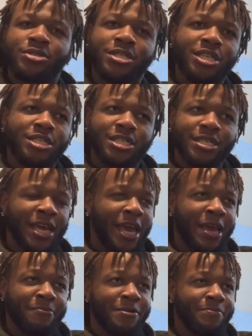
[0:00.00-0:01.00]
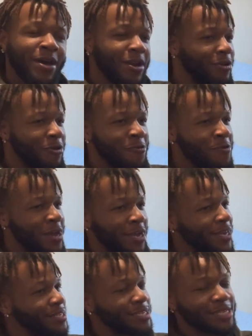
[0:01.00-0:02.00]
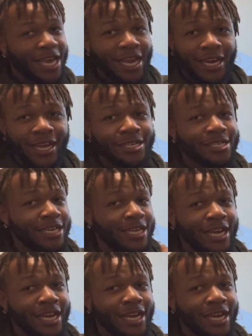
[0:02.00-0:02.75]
Cee just came up out of nowhere and he just taking that shit.